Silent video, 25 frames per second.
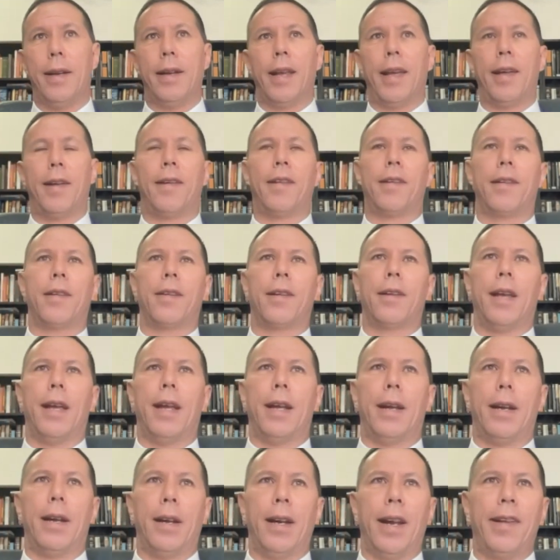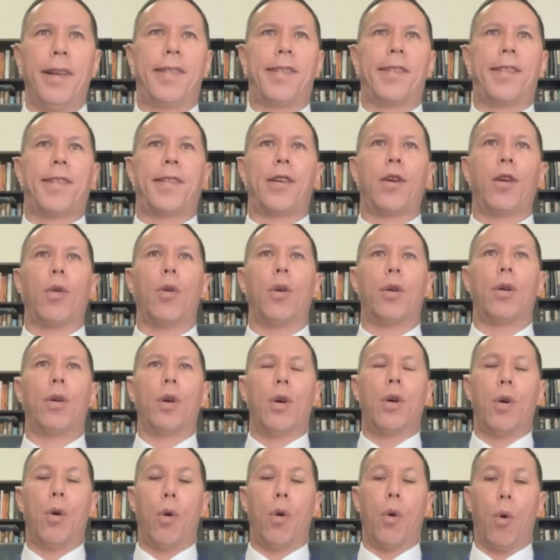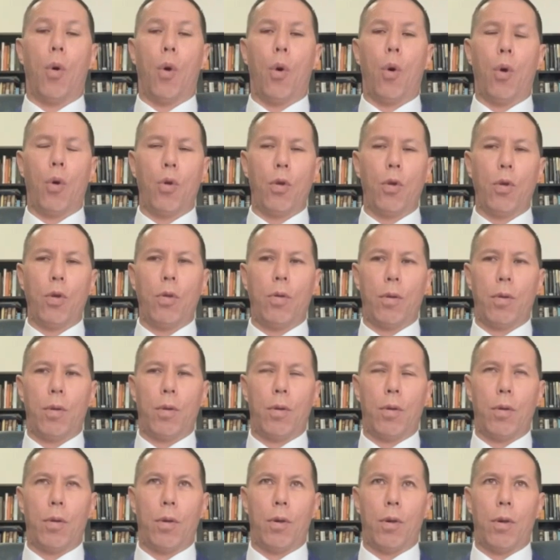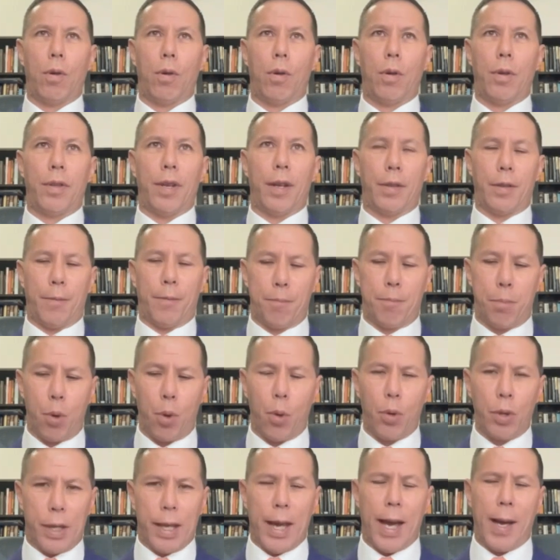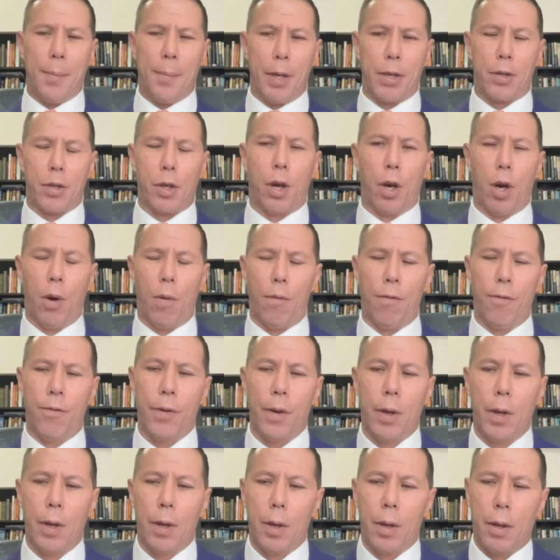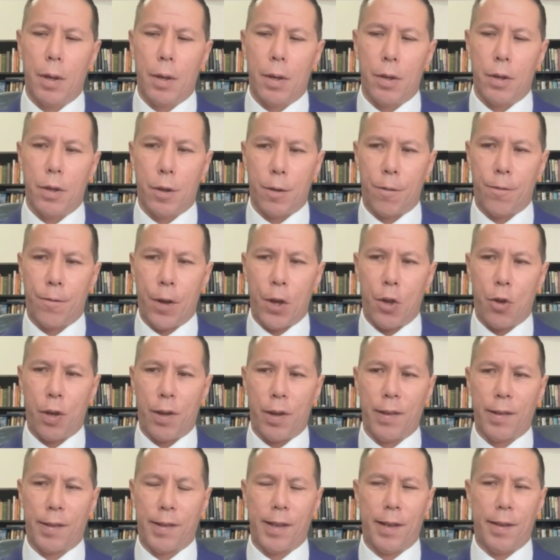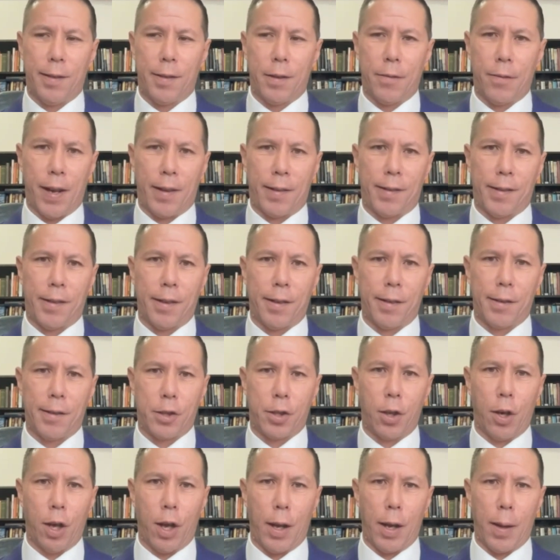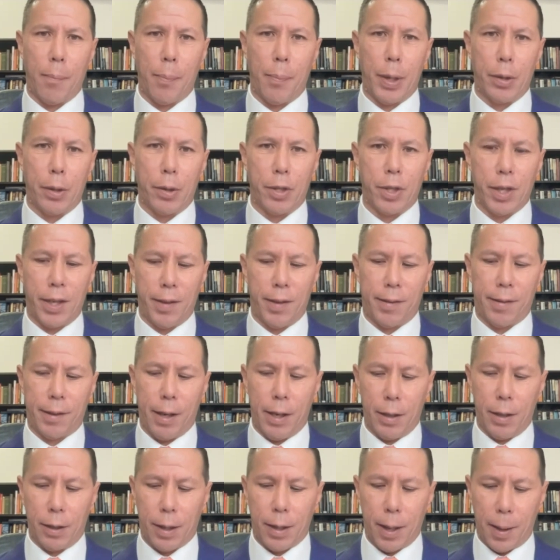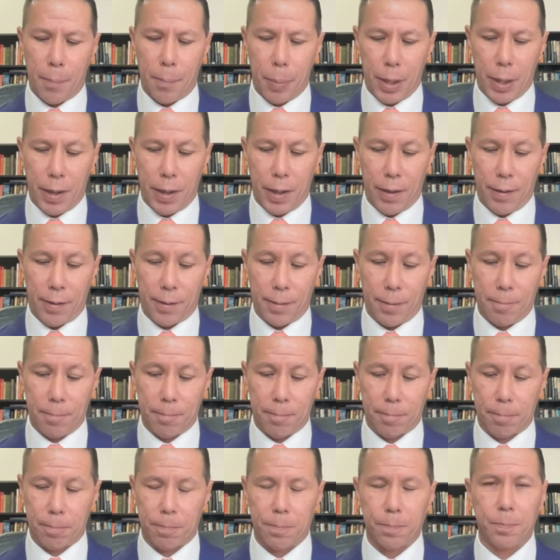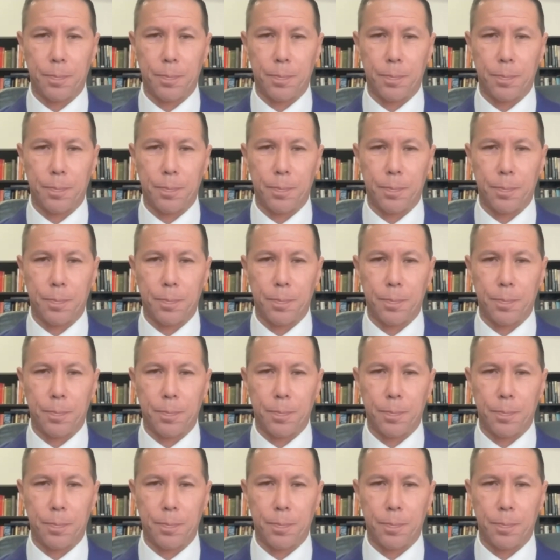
it lists all that the broad gamut of deficiencies of assets to liabilities in companies.